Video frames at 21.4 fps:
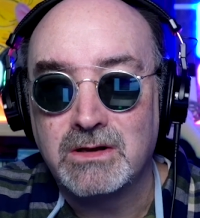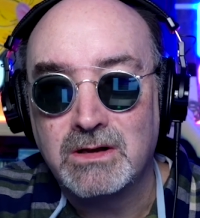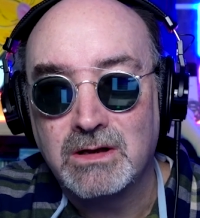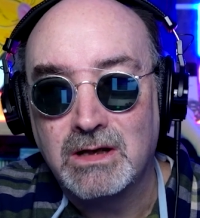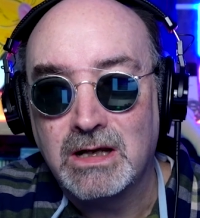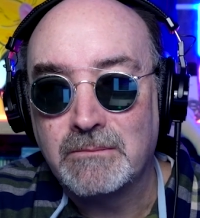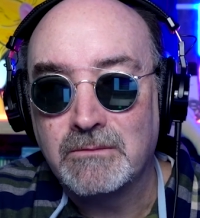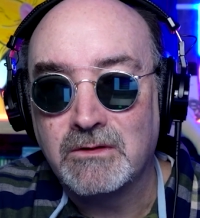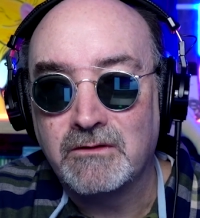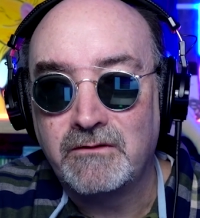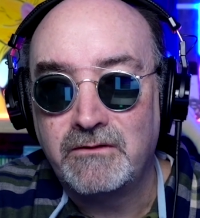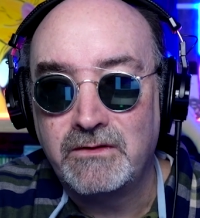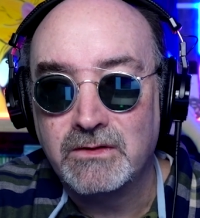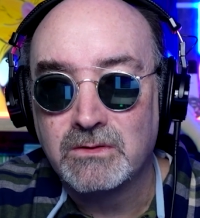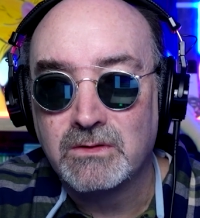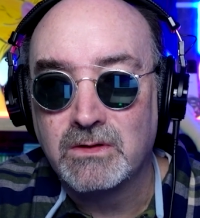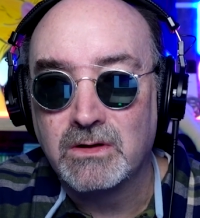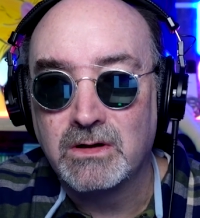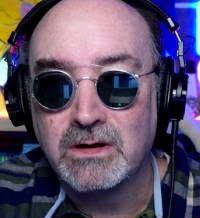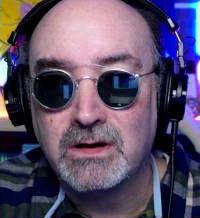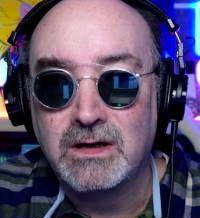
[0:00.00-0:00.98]
You happen to
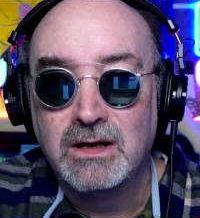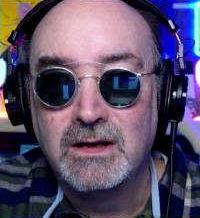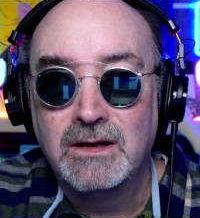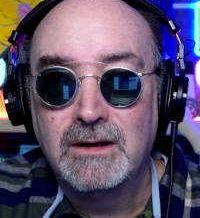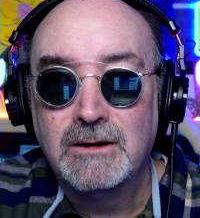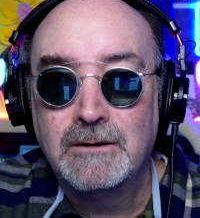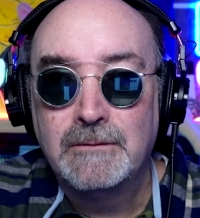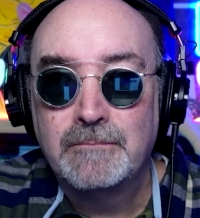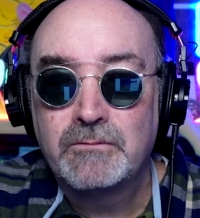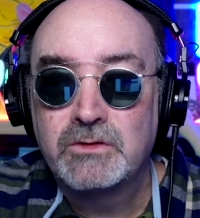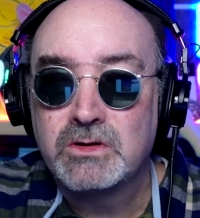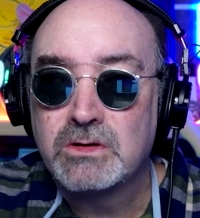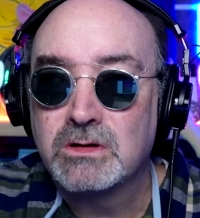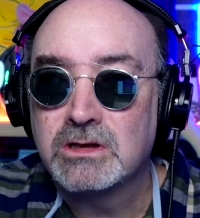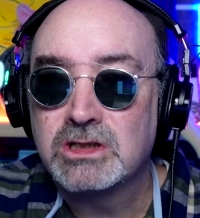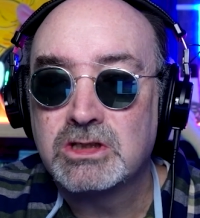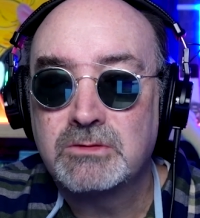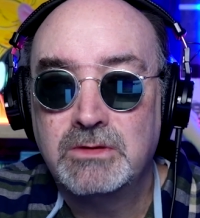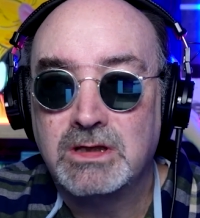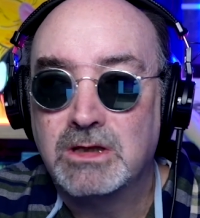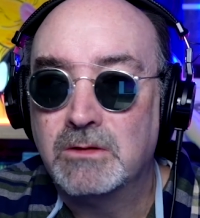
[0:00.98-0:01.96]
feel good
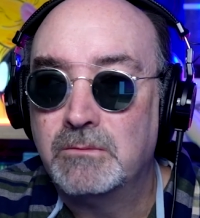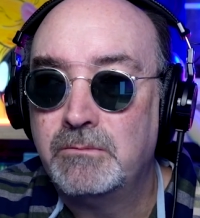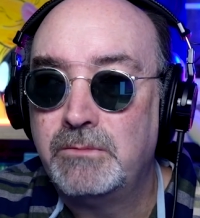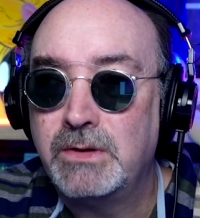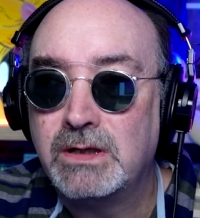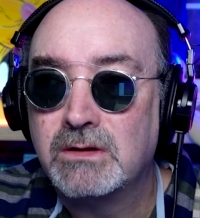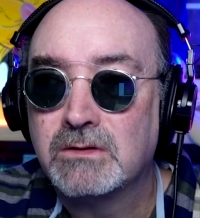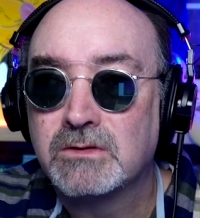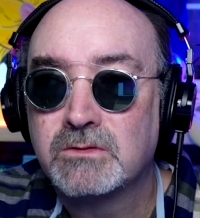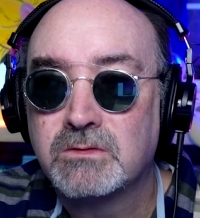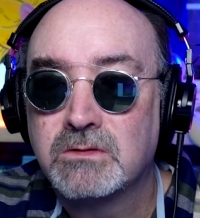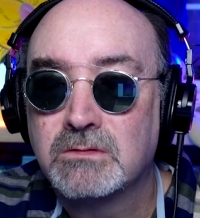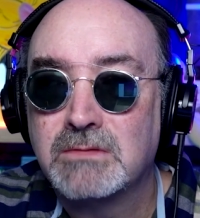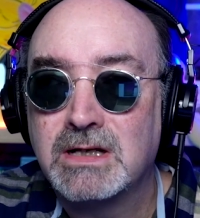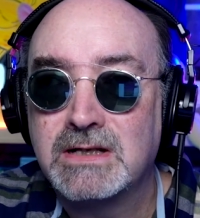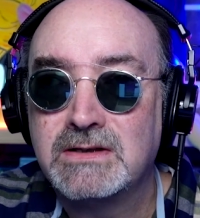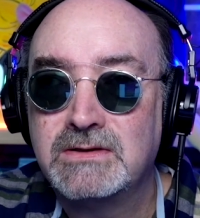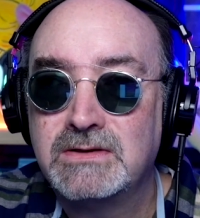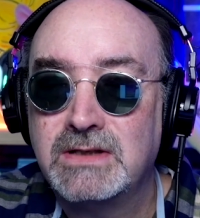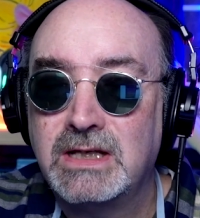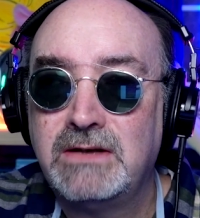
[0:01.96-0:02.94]
Trust me, the Beatles were
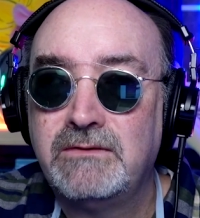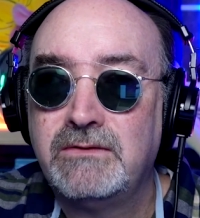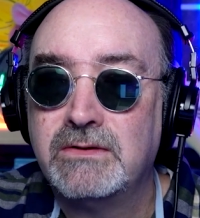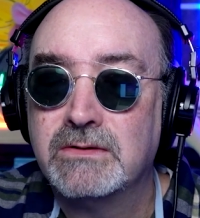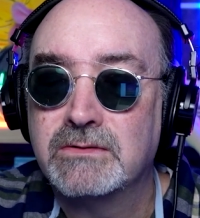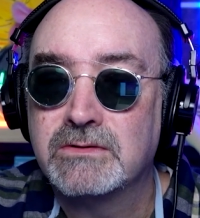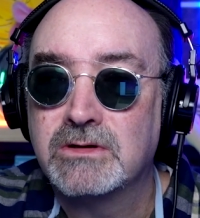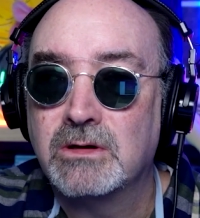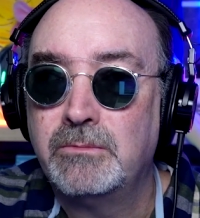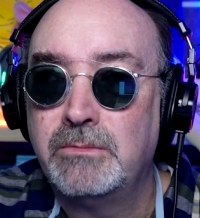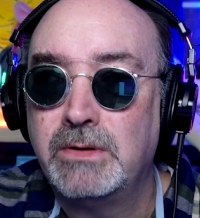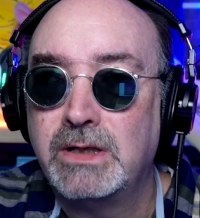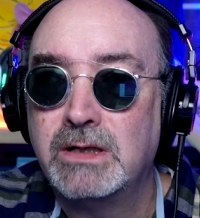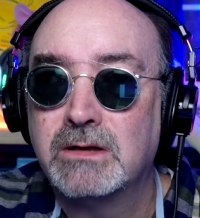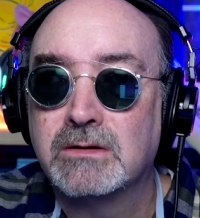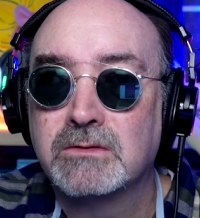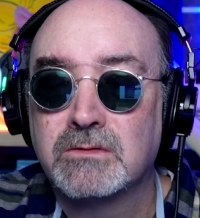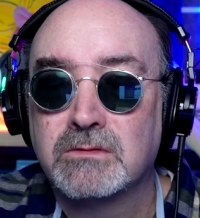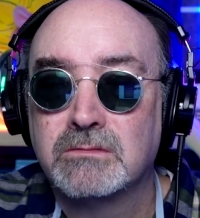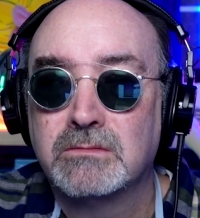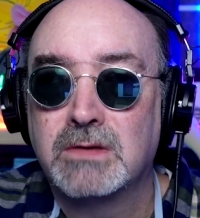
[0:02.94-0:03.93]
my saviors. The
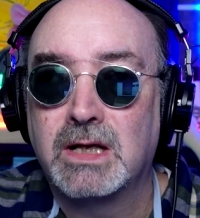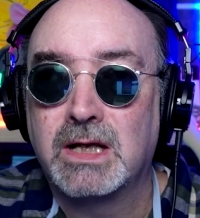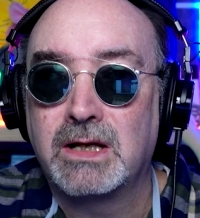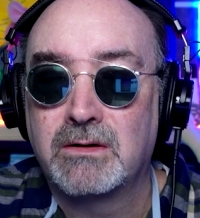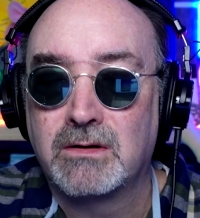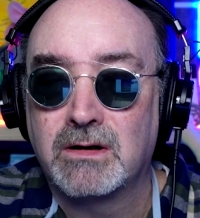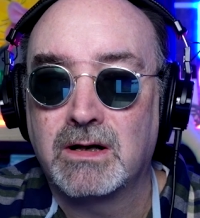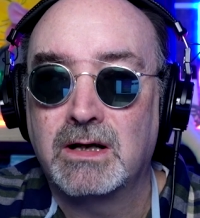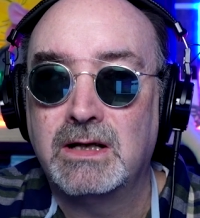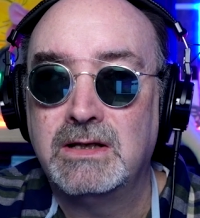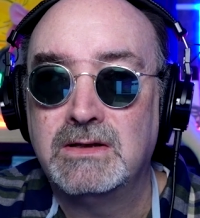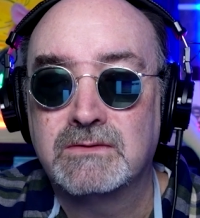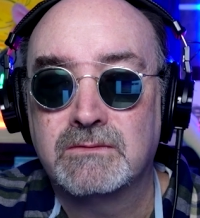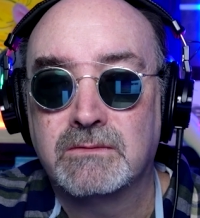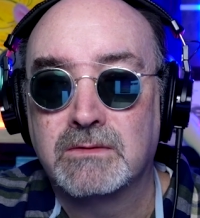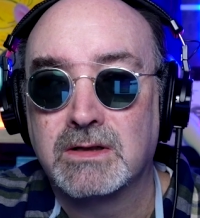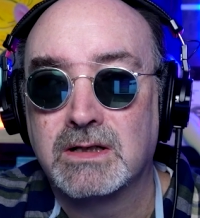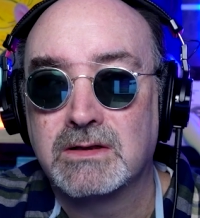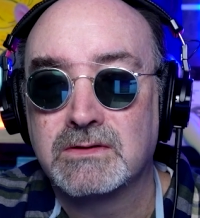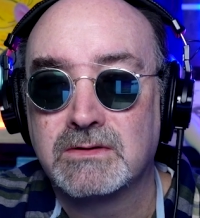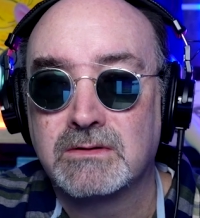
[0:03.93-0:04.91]
Beatles were my
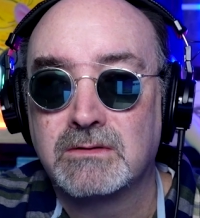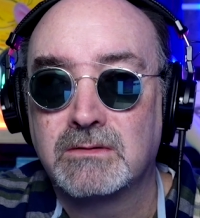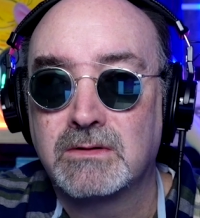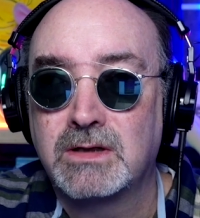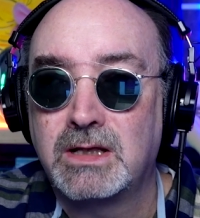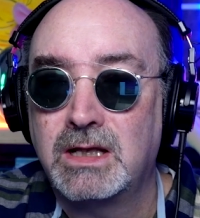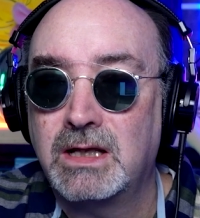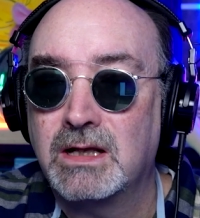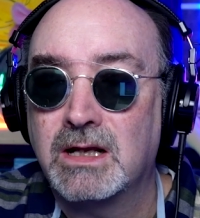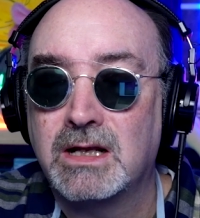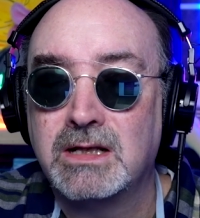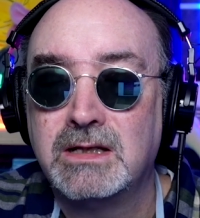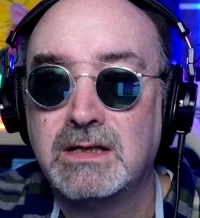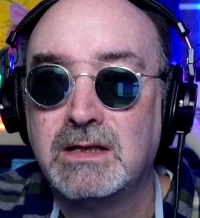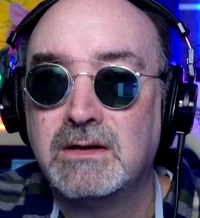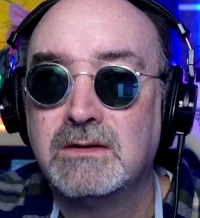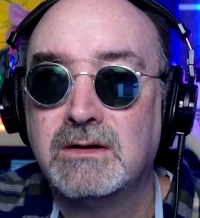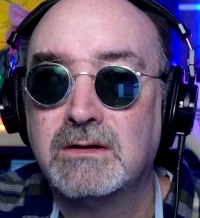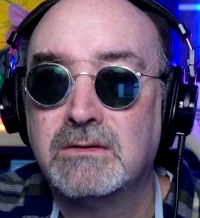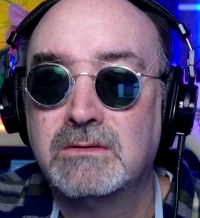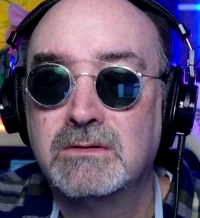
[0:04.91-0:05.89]
Christ when I was a little kid. I
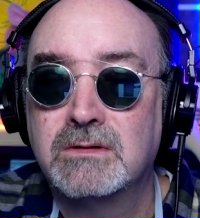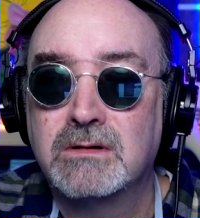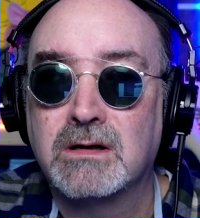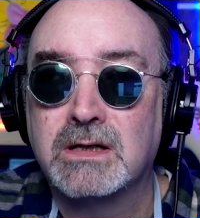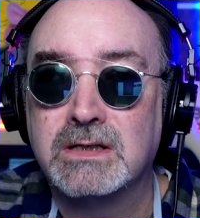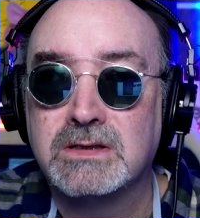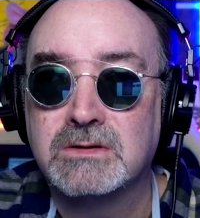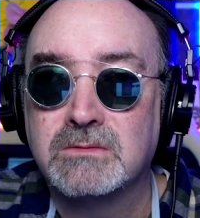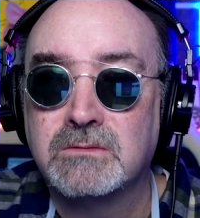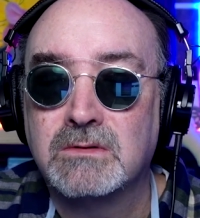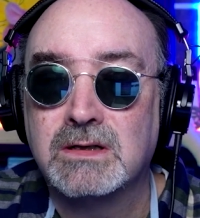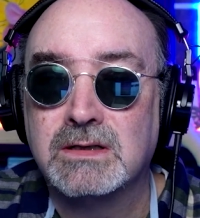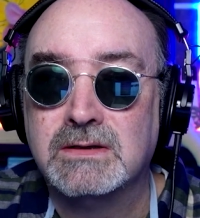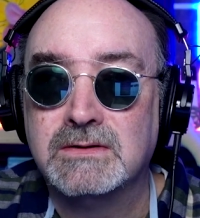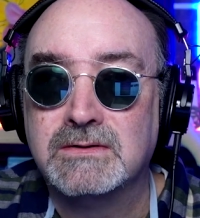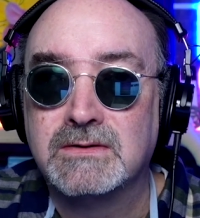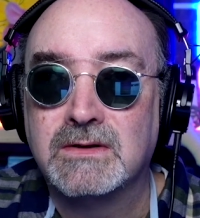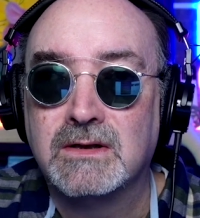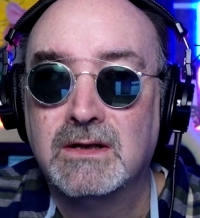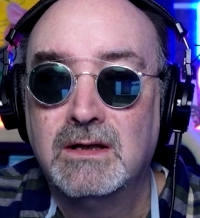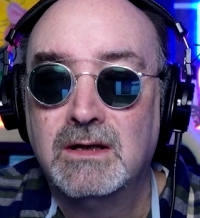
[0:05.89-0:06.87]
didn't know who Christ
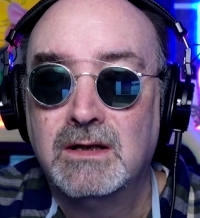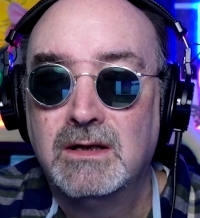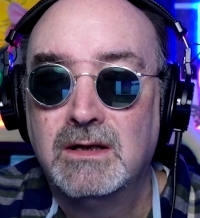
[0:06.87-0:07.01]
was.